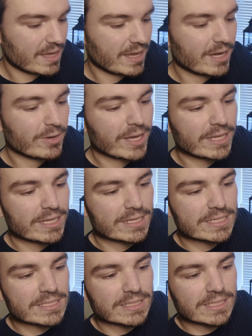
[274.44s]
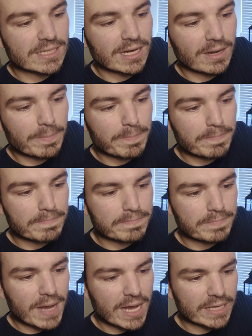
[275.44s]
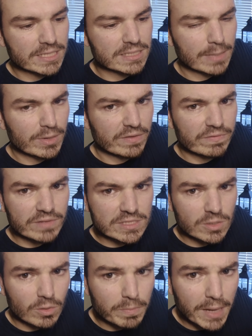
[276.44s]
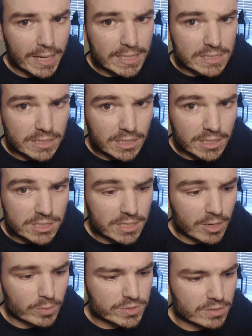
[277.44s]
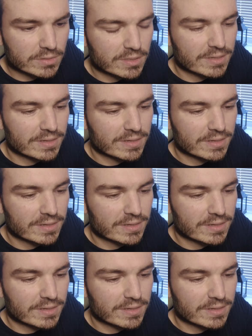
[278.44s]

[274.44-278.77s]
And look at this, the little pikes, I believe it's called pikes in English, I hope so,